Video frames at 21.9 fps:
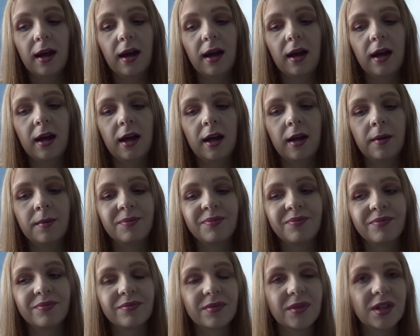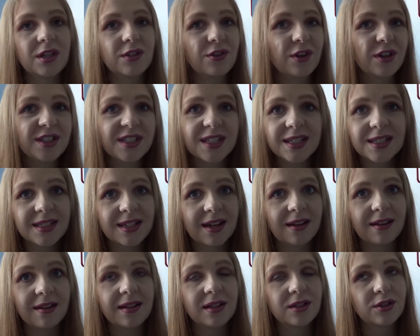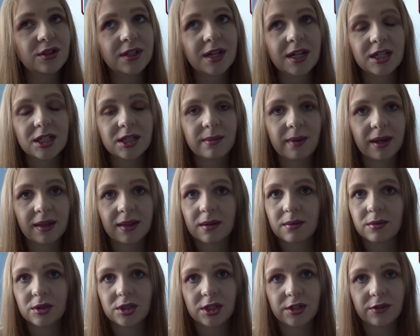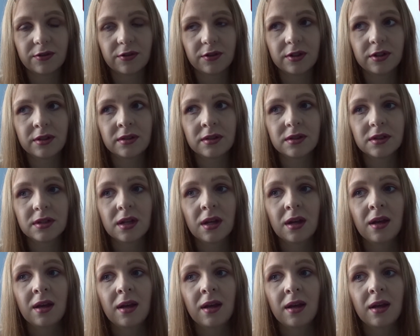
As far as I can tell, it doesn't actually make that much difference.